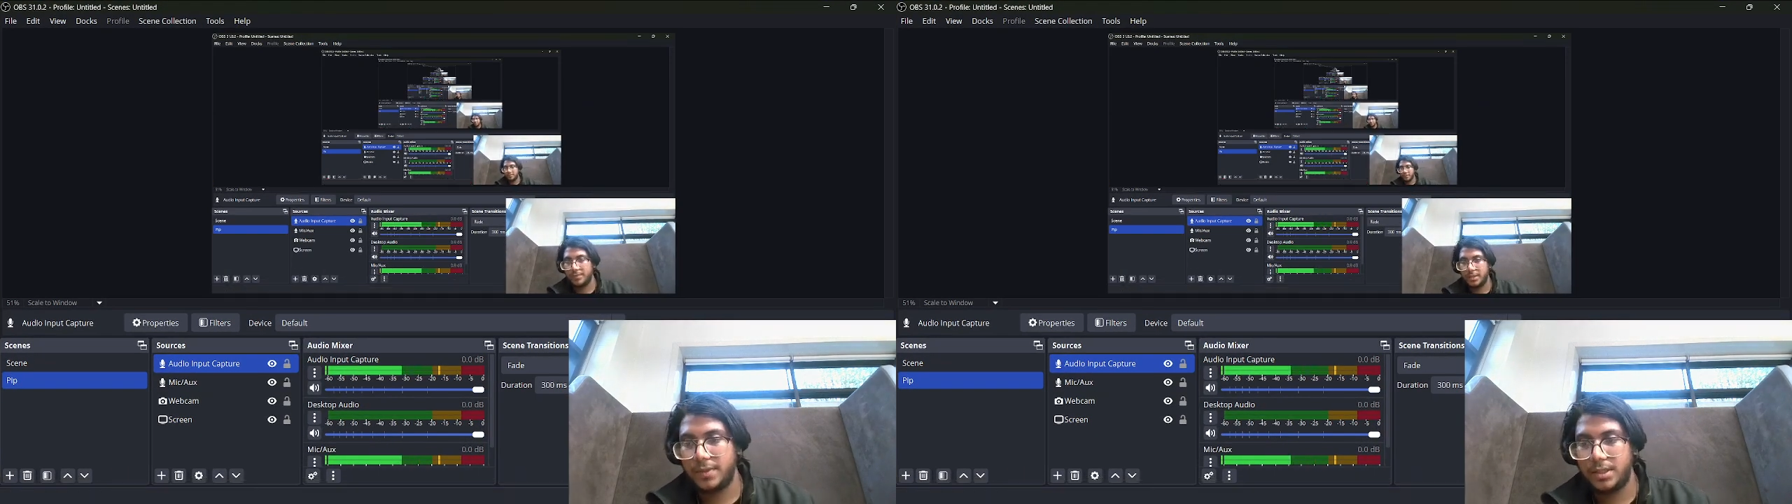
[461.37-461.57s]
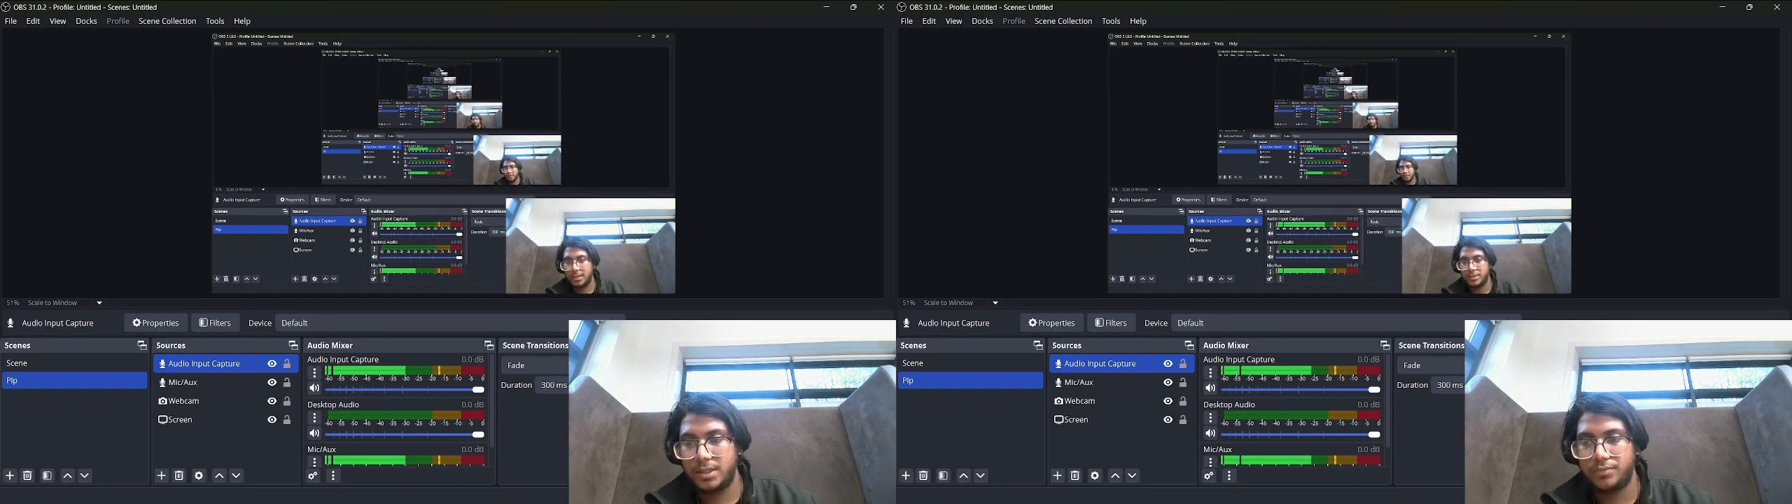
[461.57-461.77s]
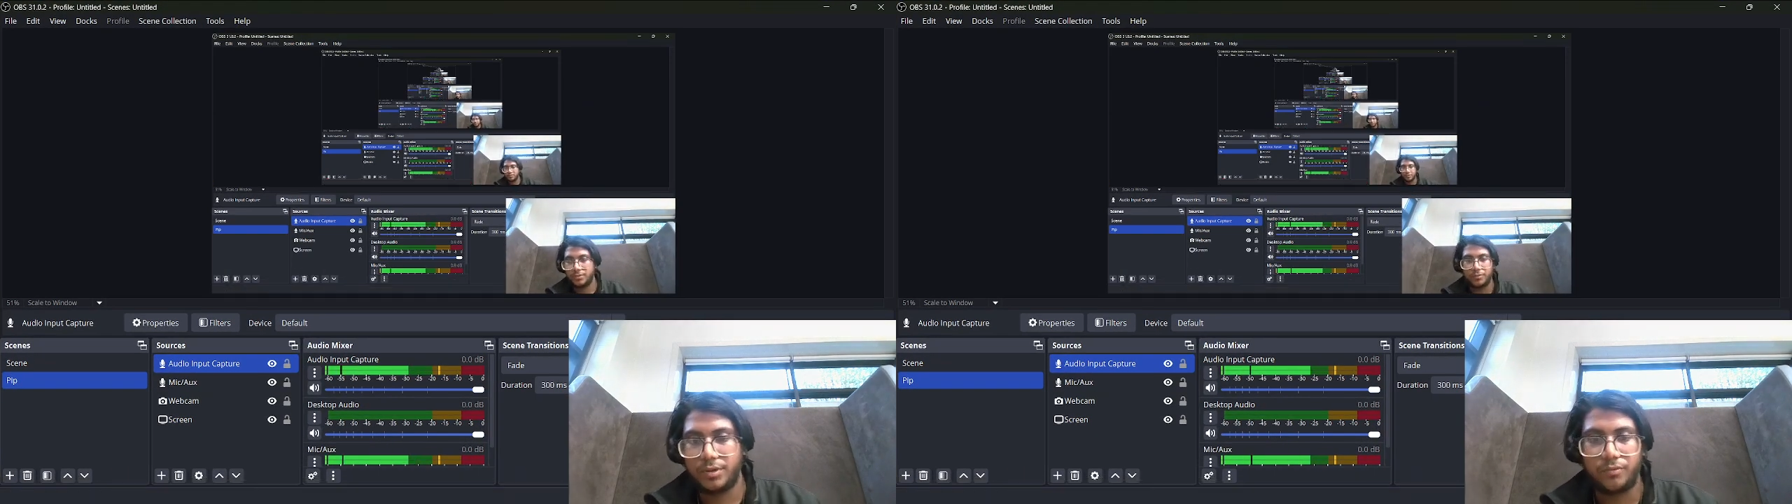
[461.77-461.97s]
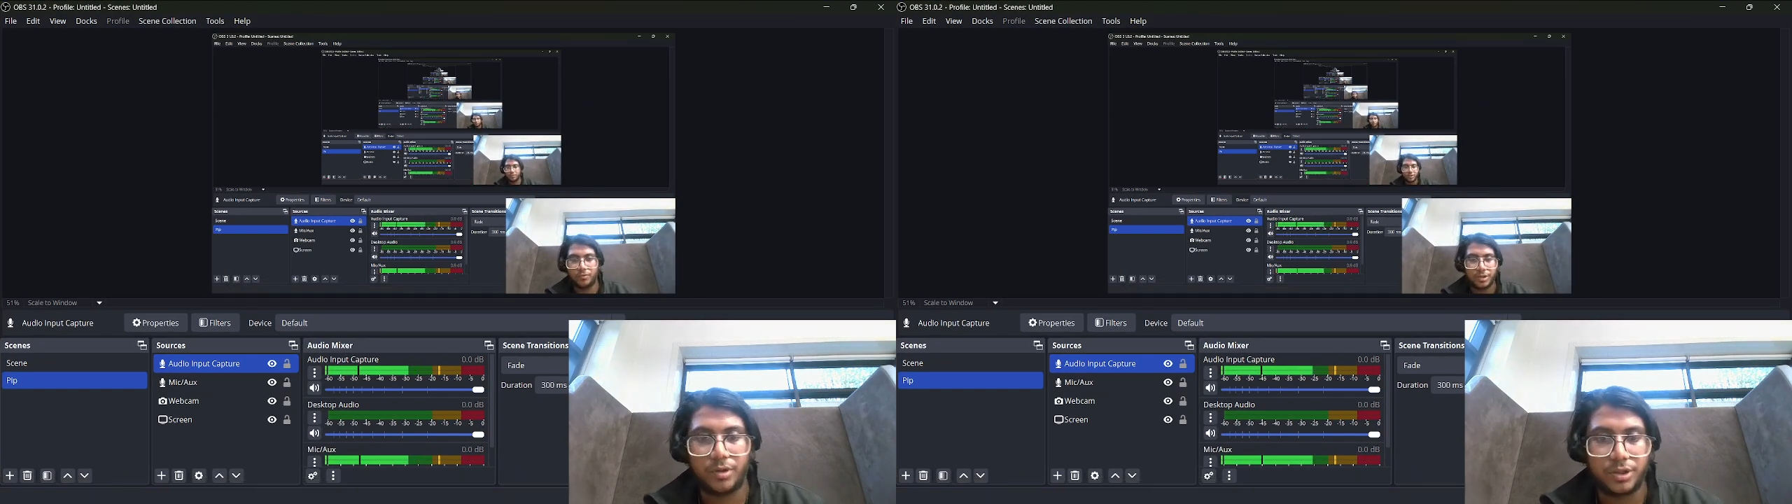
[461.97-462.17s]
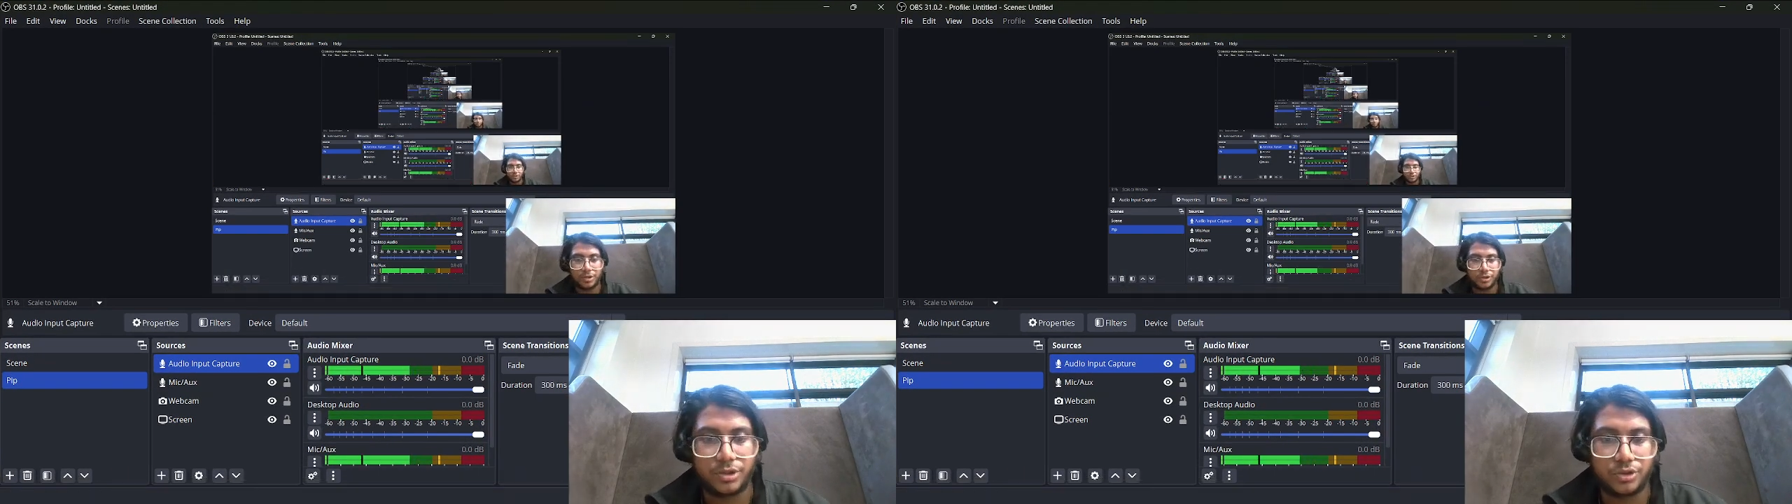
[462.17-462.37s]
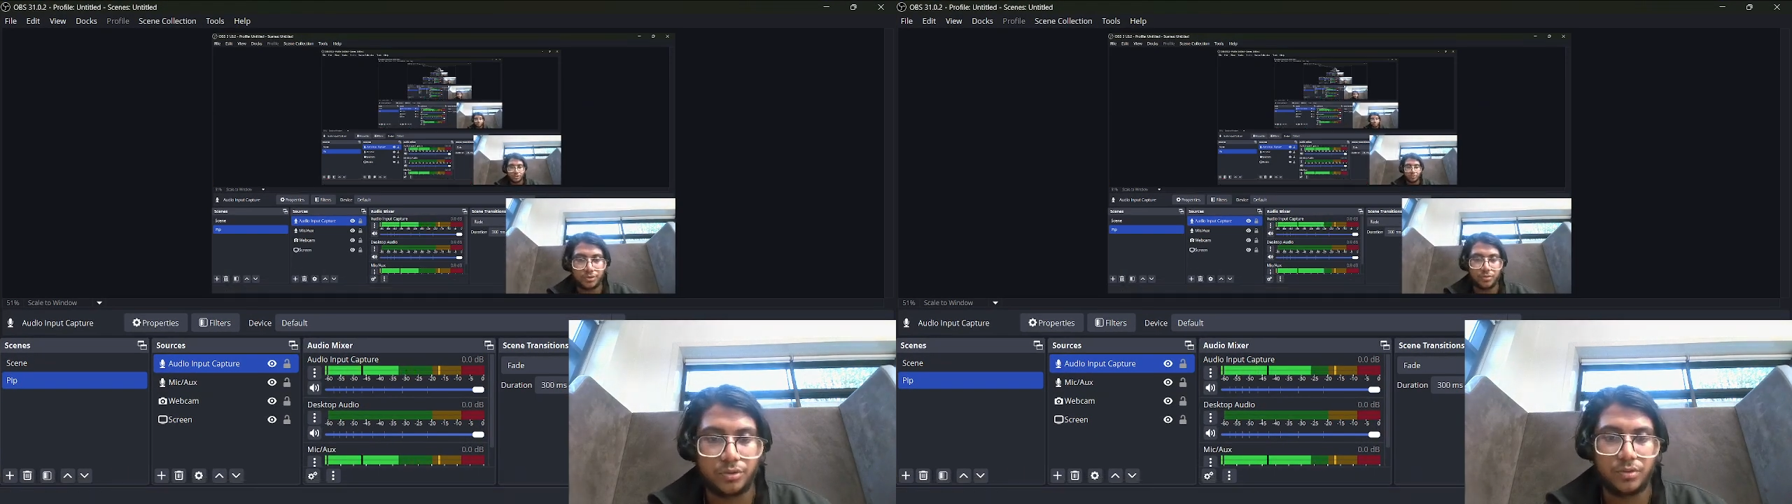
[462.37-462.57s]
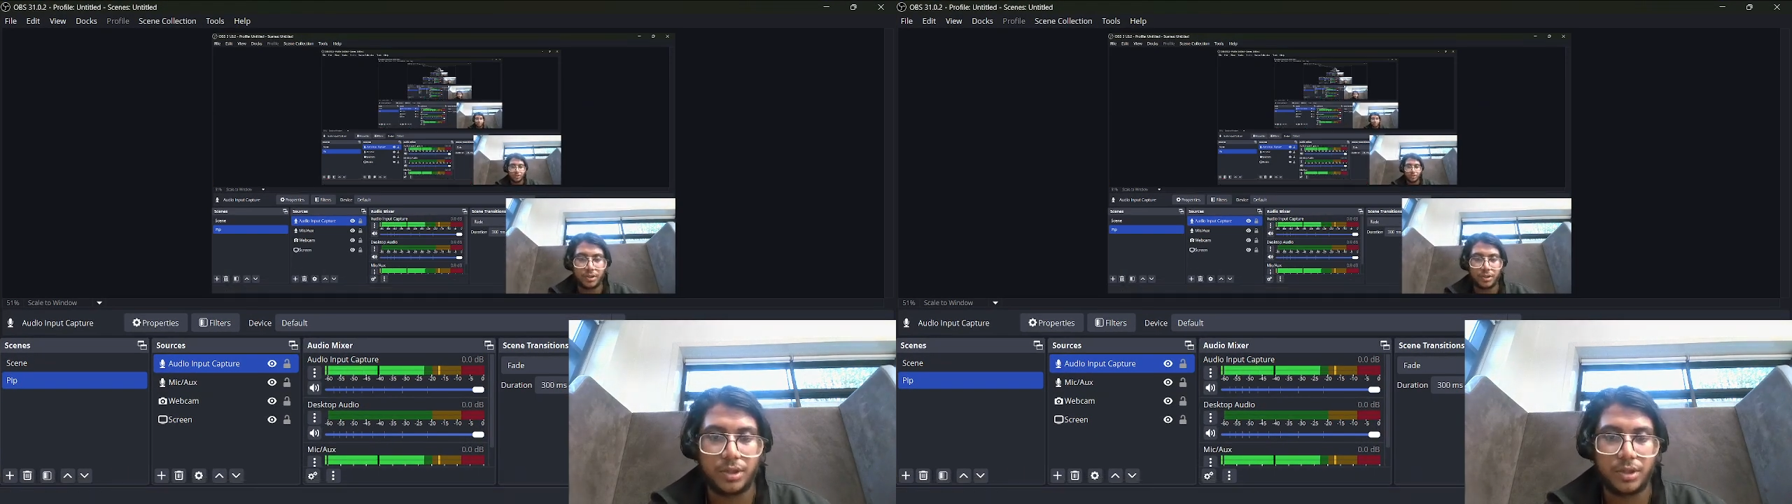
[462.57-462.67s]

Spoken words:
that's what I wanted to show,